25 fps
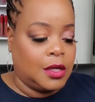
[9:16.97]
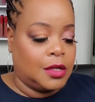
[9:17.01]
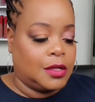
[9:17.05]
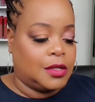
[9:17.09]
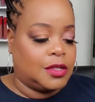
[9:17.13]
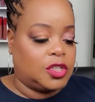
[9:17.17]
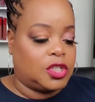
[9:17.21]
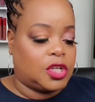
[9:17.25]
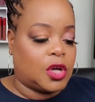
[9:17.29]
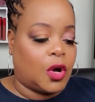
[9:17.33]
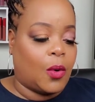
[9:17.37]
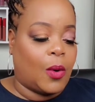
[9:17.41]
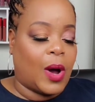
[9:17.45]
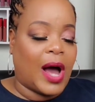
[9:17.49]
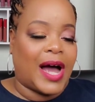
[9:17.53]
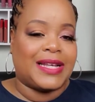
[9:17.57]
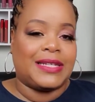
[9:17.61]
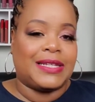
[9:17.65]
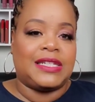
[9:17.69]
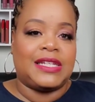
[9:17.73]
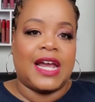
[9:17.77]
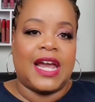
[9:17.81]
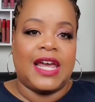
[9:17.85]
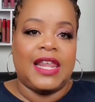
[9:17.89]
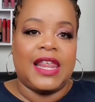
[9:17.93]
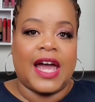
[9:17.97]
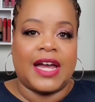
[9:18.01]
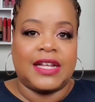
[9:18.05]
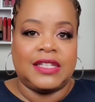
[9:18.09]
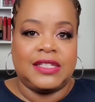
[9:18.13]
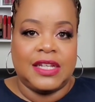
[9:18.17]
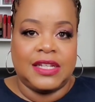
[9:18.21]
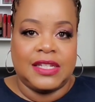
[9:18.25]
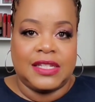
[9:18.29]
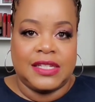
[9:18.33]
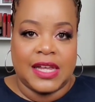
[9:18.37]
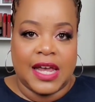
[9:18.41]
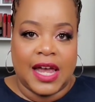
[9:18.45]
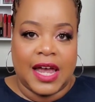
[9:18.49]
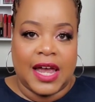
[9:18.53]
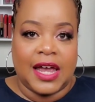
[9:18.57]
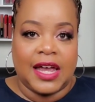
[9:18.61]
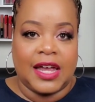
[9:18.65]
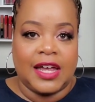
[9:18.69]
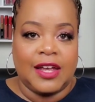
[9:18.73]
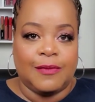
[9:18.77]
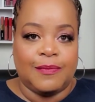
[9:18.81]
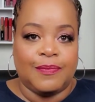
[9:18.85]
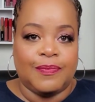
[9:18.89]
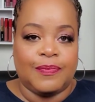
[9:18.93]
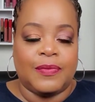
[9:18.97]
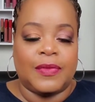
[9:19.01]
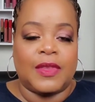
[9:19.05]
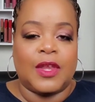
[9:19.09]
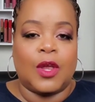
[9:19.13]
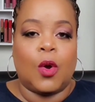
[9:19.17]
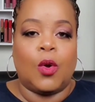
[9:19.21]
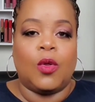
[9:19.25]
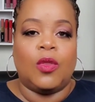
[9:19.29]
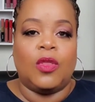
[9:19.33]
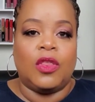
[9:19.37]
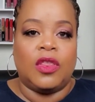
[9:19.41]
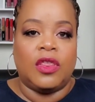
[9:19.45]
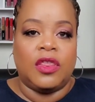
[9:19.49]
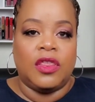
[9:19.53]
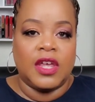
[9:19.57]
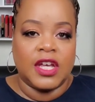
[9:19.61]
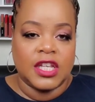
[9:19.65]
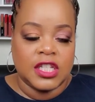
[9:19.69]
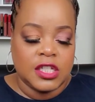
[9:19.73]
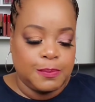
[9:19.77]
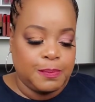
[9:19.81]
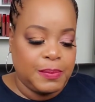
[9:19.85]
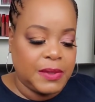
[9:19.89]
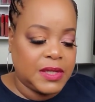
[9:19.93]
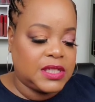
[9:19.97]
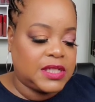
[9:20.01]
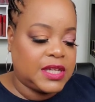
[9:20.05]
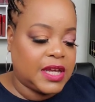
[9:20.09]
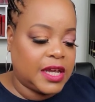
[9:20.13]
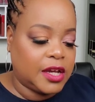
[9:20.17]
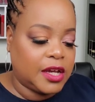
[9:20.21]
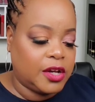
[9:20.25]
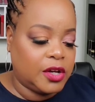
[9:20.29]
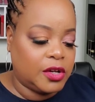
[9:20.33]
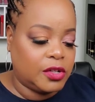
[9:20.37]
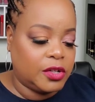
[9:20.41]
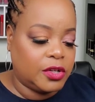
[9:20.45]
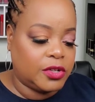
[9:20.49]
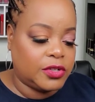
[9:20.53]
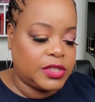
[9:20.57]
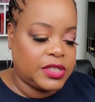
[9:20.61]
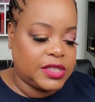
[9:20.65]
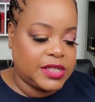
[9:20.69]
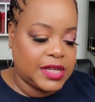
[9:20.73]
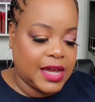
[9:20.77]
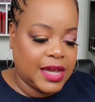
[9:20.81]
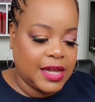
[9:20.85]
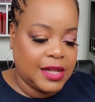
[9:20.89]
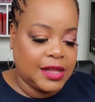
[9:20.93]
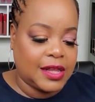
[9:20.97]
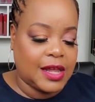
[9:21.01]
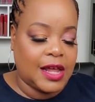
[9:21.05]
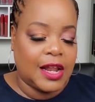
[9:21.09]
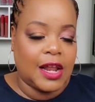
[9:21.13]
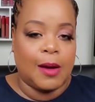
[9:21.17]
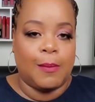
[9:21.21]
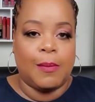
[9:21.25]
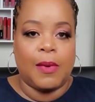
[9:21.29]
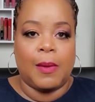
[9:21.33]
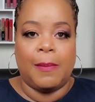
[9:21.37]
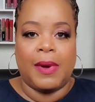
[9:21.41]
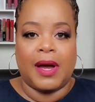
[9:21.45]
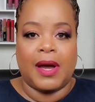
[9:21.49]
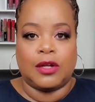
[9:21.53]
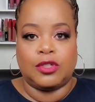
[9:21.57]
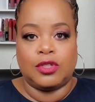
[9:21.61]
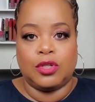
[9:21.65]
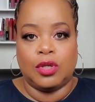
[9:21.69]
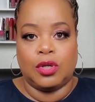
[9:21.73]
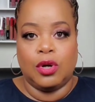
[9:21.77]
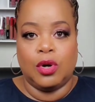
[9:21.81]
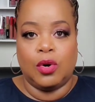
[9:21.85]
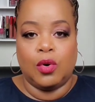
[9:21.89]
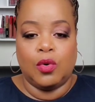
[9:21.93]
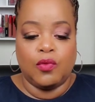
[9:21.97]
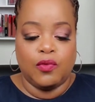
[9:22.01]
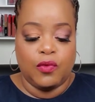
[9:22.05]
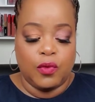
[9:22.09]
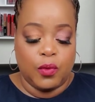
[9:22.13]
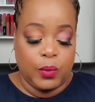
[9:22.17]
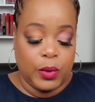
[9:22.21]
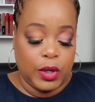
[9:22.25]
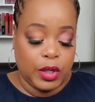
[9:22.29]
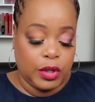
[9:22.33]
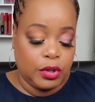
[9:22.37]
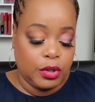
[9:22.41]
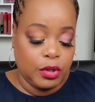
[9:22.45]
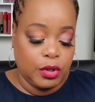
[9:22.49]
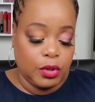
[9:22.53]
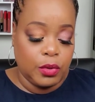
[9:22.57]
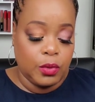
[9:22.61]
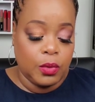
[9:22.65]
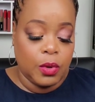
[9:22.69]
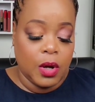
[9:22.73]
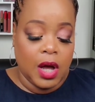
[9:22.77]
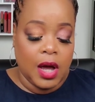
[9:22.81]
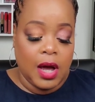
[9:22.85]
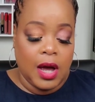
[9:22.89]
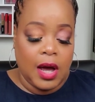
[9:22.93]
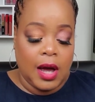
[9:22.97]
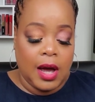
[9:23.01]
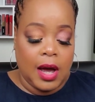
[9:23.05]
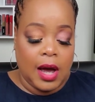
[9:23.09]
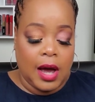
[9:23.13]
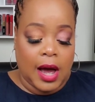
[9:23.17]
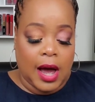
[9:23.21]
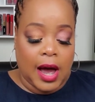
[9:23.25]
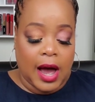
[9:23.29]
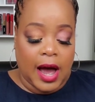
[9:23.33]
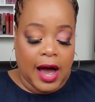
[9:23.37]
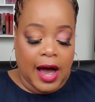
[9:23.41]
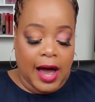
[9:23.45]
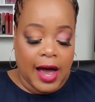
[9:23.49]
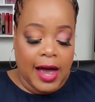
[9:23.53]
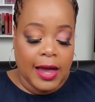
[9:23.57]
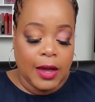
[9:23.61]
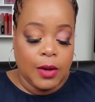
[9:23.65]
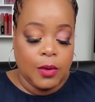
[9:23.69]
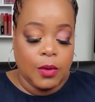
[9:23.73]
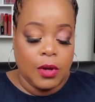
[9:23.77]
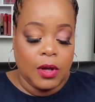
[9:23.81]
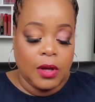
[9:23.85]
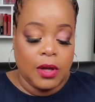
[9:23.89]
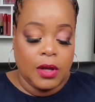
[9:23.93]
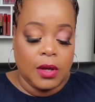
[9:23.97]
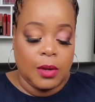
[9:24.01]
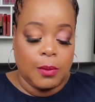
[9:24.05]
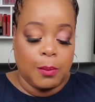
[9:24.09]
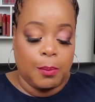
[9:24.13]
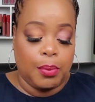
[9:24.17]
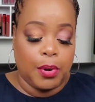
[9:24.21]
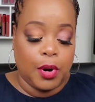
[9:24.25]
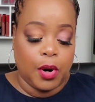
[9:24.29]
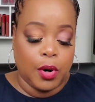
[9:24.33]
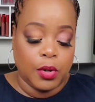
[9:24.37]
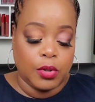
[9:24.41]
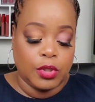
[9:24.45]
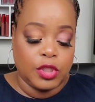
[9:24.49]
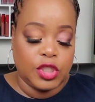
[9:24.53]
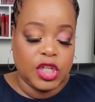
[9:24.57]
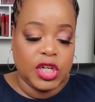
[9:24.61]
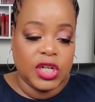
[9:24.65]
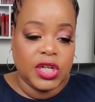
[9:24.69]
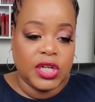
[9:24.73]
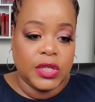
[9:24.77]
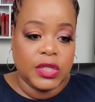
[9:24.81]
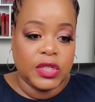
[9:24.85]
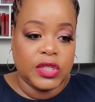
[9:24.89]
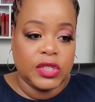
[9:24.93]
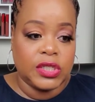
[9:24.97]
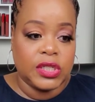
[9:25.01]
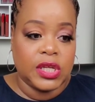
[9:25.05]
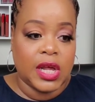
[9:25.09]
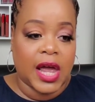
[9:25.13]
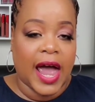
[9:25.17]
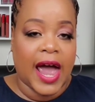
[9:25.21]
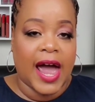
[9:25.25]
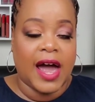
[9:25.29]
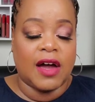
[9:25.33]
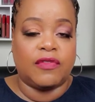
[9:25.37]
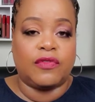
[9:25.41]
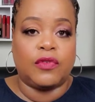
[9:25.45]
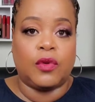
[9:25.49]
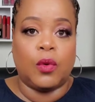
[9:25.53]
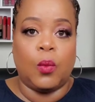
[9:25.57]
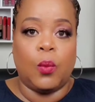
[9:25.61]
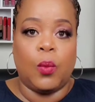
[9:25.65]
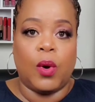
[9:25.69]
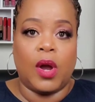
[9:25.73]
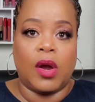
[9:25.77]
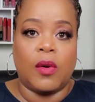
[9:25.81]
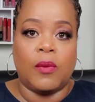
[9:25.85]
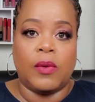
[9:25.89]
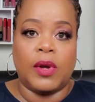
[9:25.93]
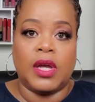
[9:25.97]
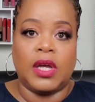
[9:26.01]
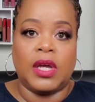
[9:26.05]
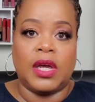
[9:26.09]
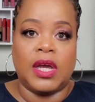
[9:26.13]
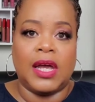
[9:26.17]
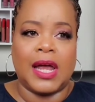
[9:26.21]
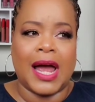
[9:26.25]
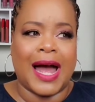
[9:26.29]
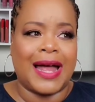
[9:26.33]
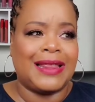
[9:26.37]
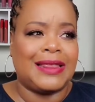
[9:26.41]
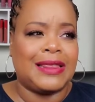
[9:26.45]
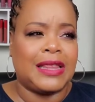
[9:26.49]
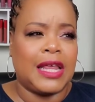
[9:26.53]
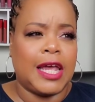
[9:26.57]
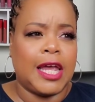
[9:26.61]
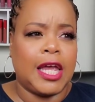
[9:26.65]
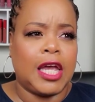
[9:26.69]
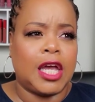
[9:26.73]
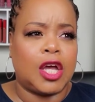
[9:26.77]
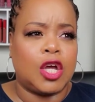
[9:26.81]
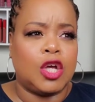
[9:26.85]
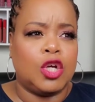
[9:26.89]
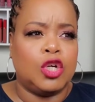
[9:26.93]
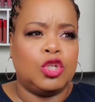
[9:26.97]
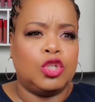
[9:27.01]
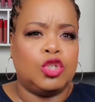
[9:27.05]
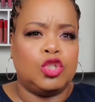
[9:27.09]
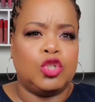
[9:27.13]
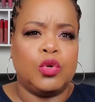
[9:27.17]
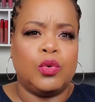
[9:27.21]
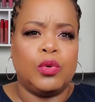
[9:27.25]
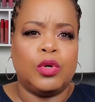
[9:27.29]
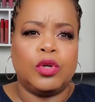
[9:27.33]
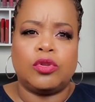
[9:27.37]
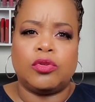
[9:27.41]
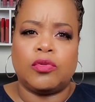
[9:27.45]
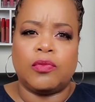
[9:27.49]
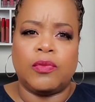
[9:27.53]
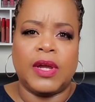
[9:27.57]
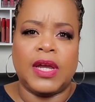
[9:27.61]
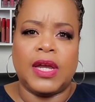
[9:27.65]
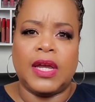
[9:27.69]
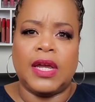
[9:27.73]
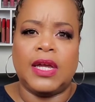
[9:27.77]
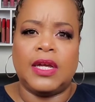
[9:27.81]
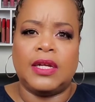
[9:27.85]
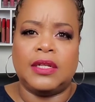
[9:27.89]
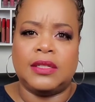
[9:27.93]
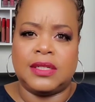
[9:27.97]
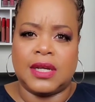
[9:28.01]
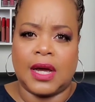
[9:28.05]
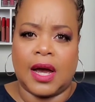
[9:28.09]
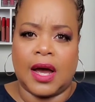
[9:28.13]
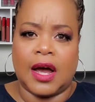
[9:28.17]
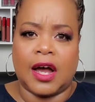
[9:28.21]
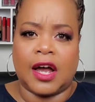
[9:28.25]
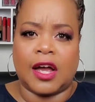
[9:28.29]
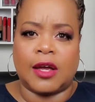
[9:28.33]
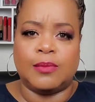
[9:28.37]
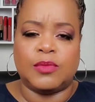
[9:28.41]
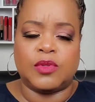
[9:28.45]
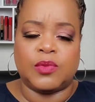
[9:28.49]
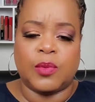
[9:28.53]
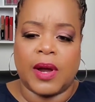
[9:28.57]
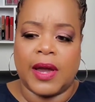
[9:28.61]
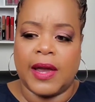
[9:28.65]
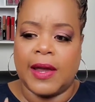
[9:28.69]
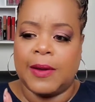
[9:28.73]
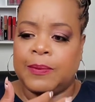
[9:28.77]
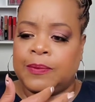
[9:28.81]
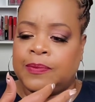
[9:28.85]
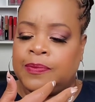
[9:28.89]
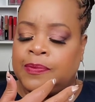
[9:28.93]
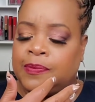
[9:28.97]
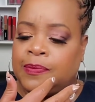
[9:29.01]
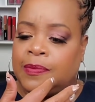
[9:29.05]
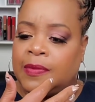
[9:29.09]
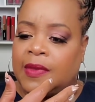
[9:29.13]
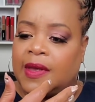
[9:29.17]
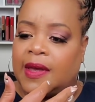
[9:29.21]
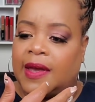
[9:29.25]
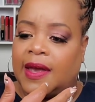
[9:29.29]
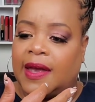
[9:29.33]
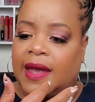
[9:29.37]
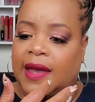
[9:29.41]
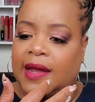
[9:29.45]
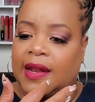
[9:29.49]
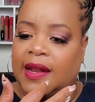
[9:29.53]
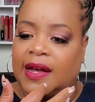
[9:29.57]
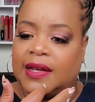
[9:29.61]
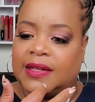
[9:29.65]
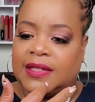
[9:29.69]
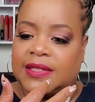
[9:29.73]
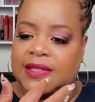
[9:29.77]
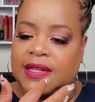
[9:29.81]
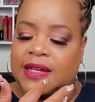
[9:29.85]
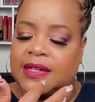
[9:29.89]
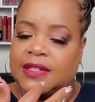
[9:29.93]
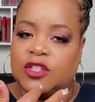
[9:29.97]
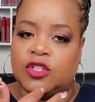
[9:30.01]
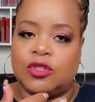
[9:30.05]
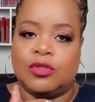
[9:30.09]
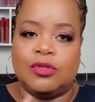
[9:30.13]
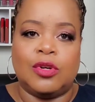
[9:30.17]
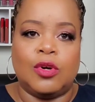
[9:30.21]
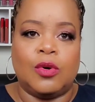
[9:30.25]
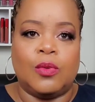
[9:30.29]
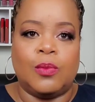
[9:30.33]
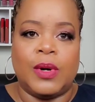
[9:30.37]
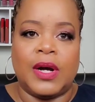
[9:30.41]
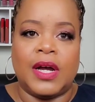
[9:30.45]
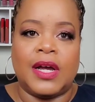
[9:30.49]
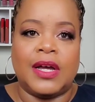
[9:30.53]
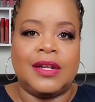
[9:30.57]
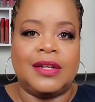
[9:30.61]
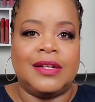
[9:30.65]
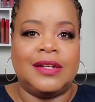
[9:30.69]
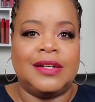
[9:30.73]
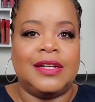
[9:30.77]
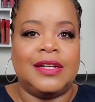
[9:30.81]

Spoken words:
So I say that to say, this particular scent that I'm about to go over with you, I purchased after wearing it, I think, two or three times, right? And I said, you know what?